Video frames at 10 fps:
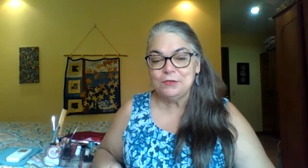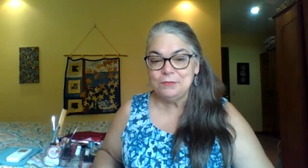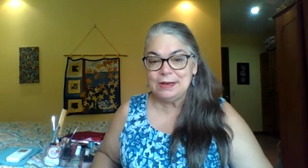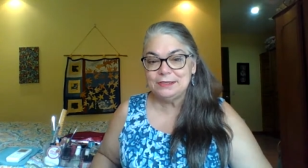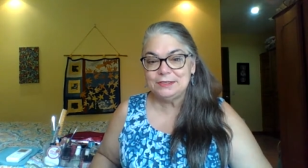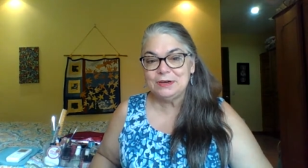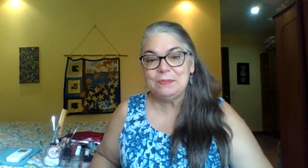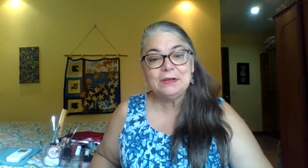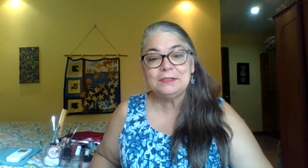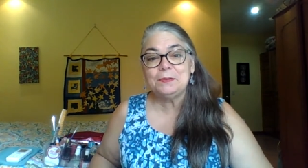ministry
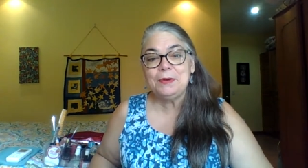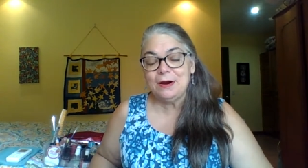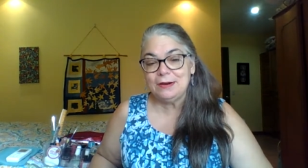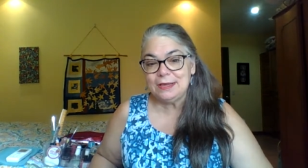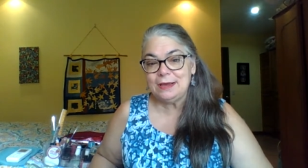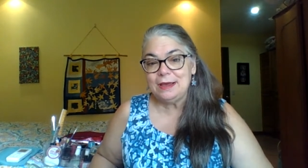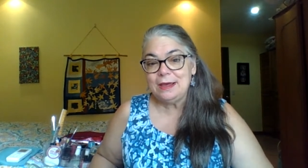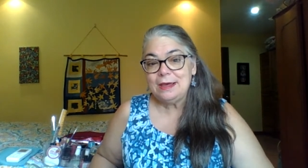because apparently